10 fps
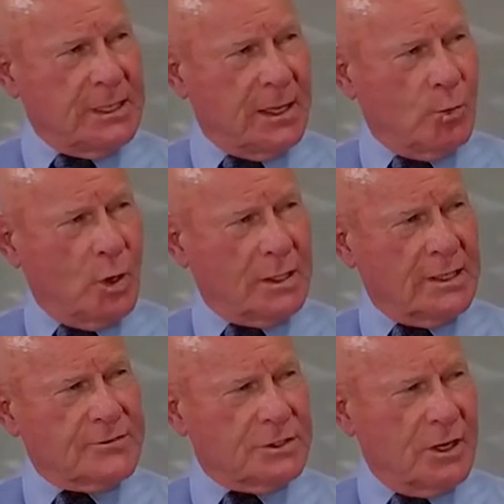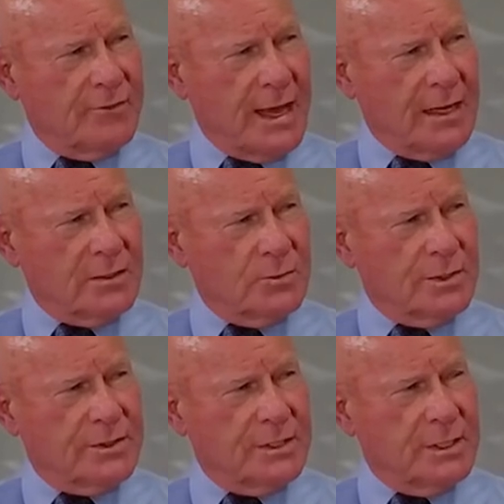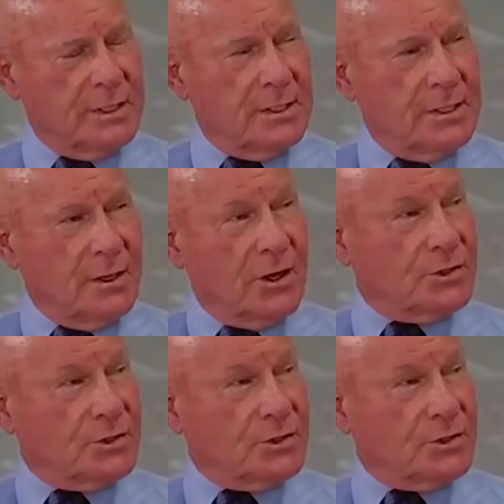and one lives in Arvada with our